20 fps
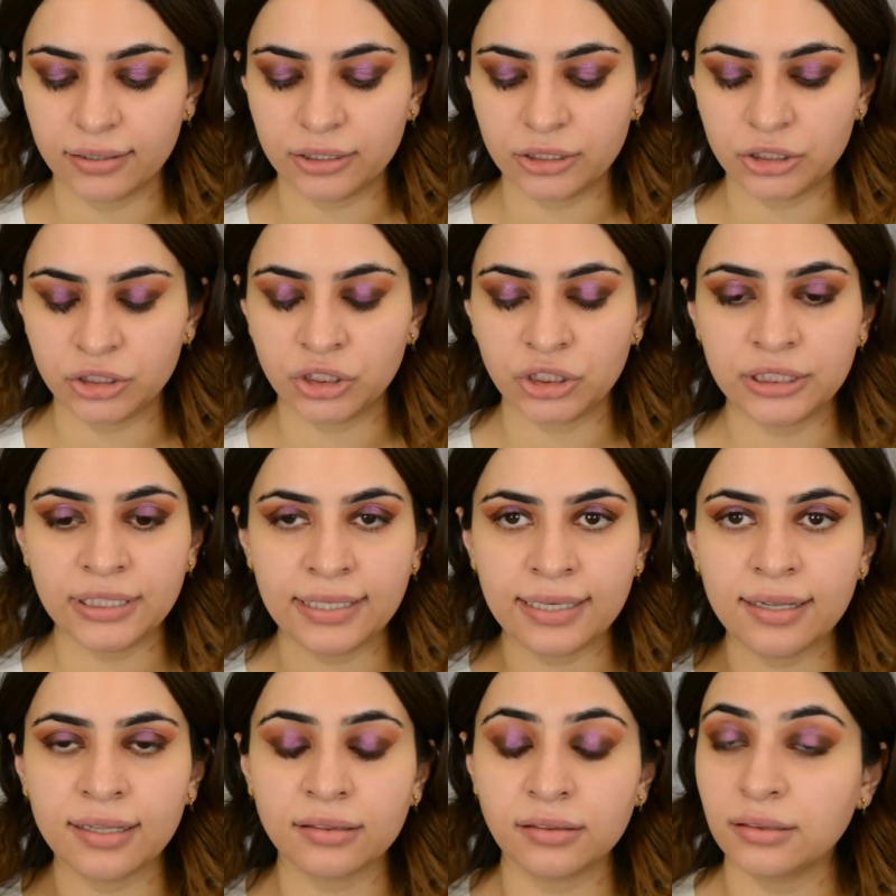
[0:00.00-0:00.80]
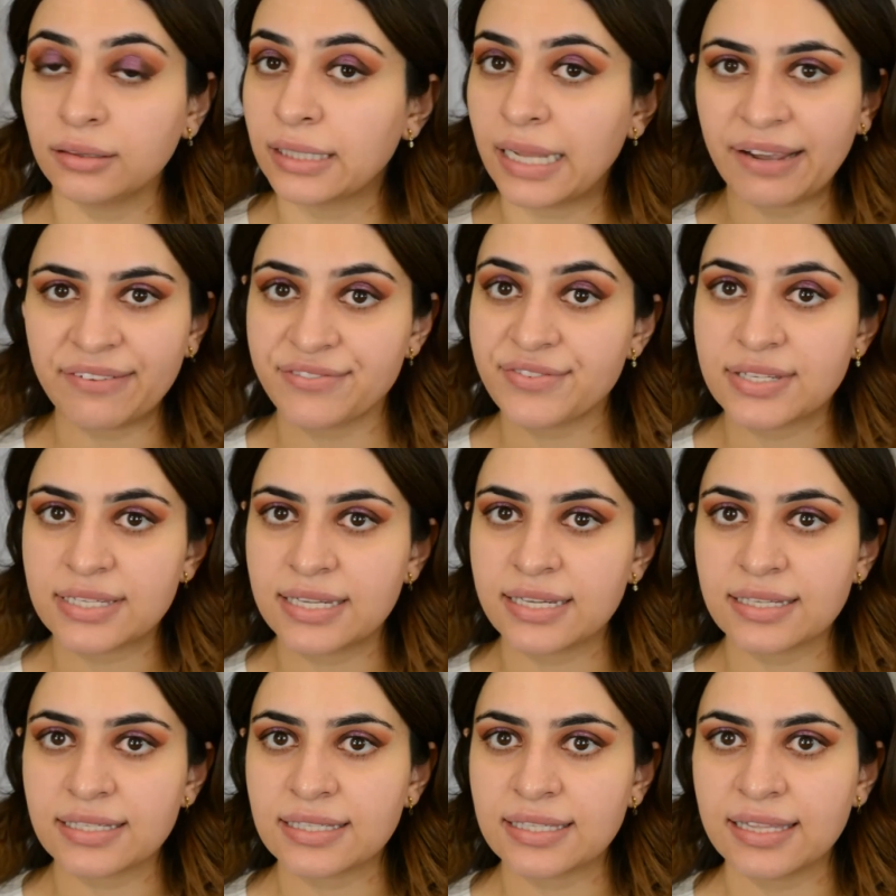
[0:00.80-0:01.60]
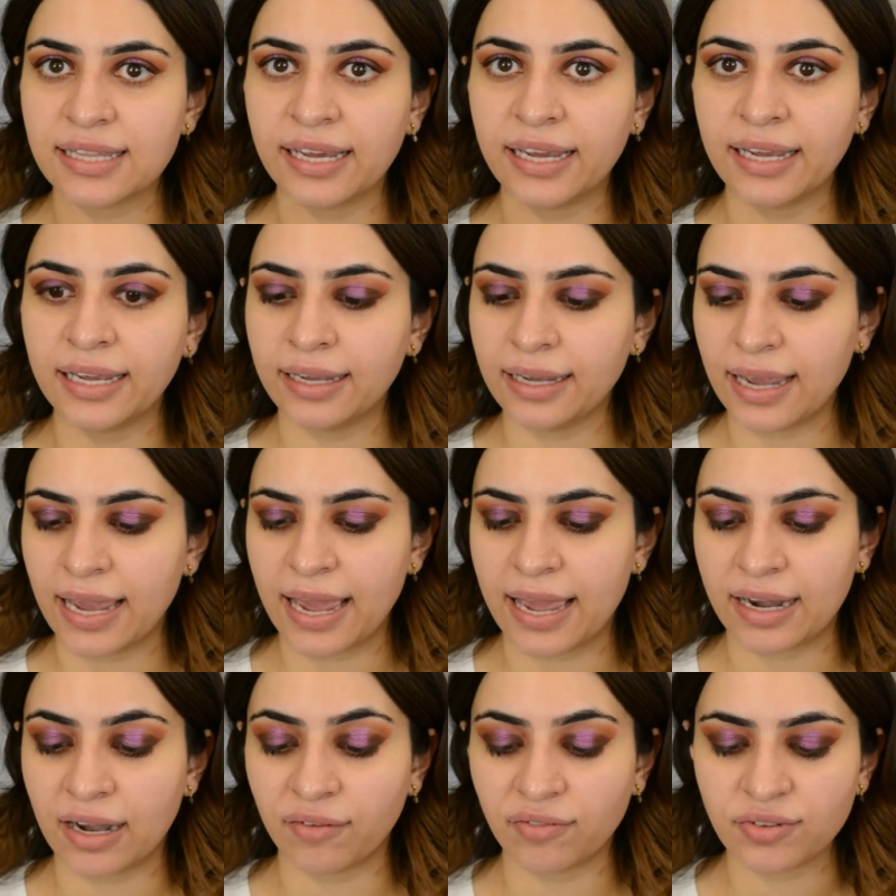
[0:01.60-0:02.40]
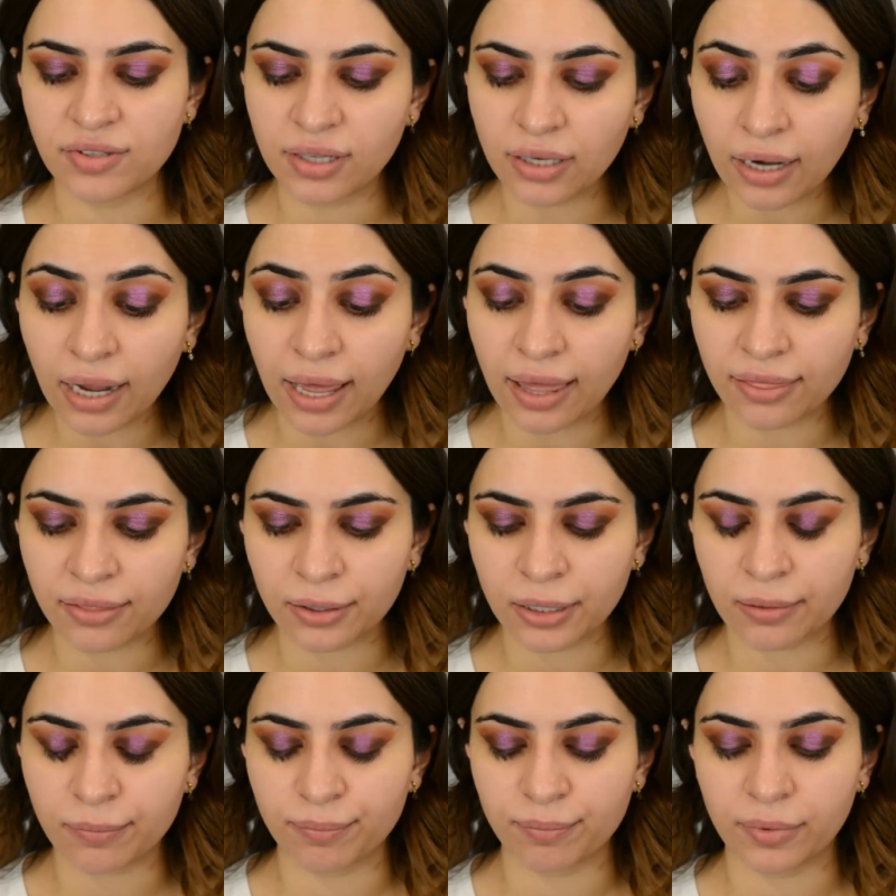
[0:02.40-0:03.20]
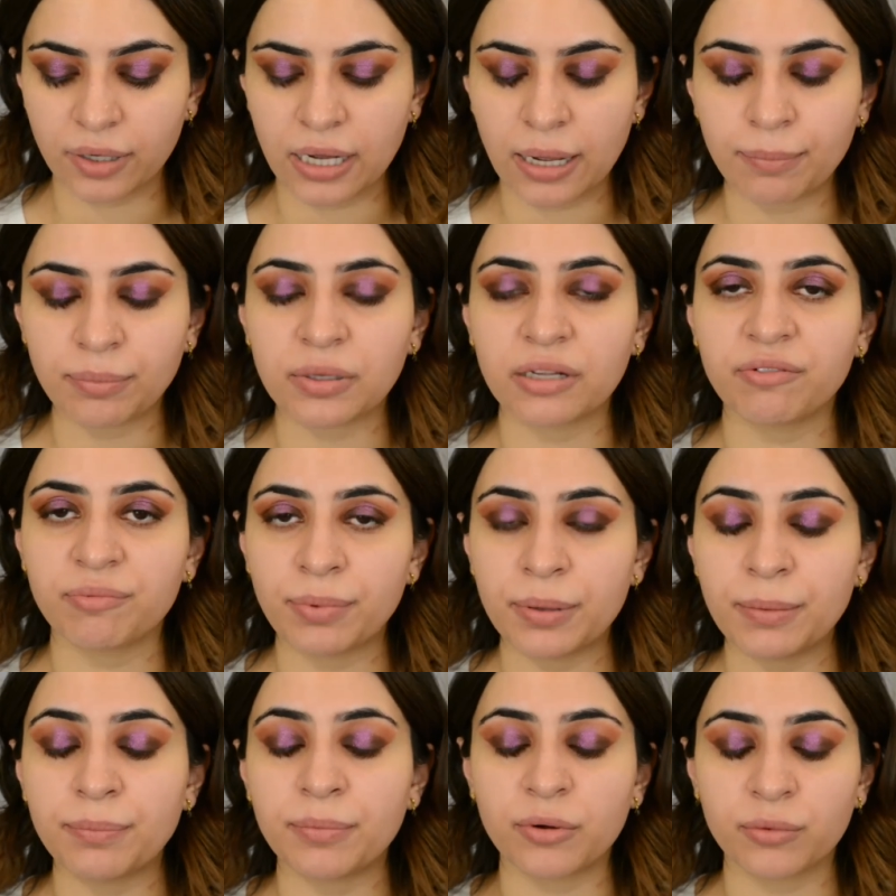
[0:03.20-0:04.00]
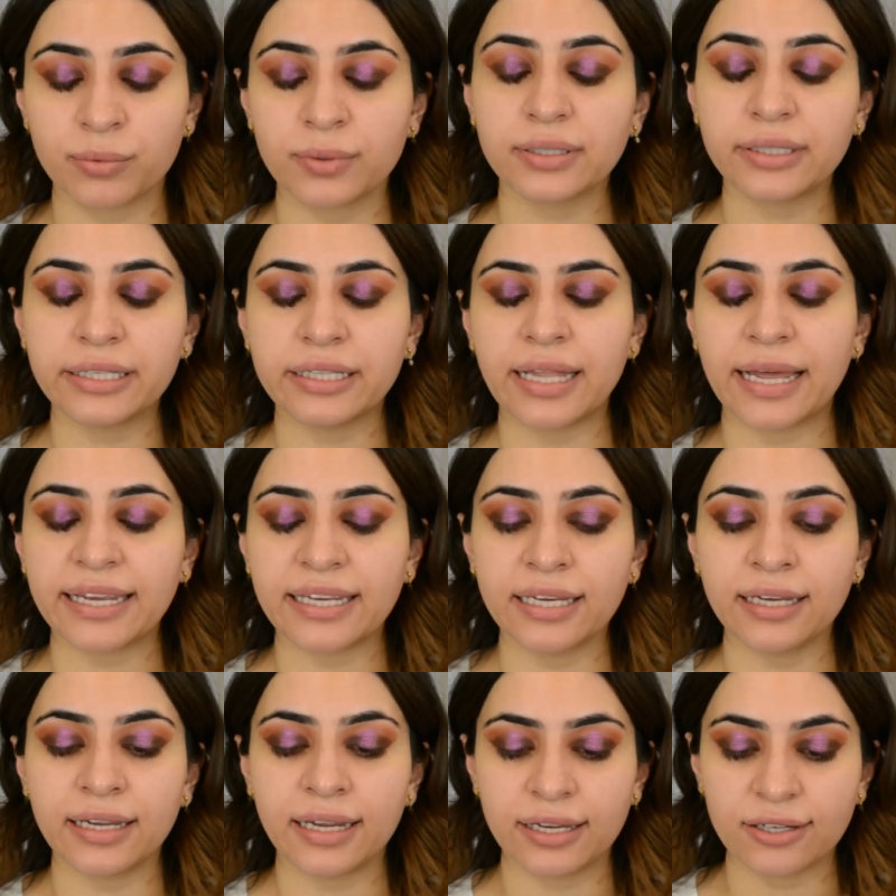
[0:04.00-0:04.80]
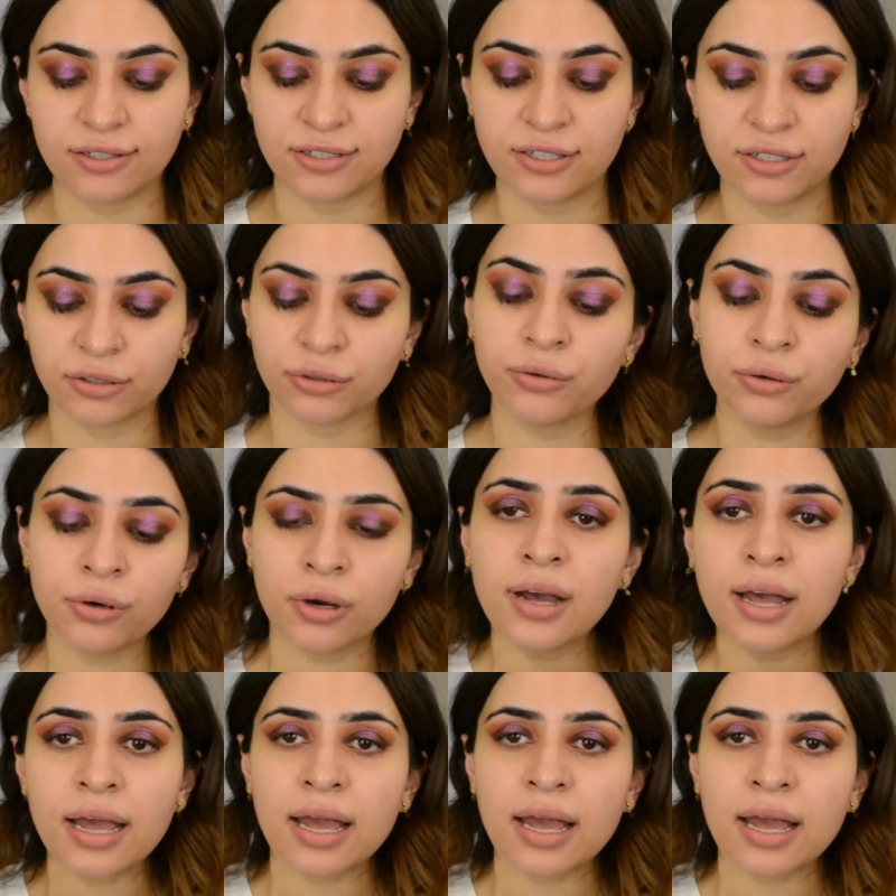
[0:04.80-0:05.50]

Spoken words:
she loves this thing, and I've seen other couple of people really liking it too.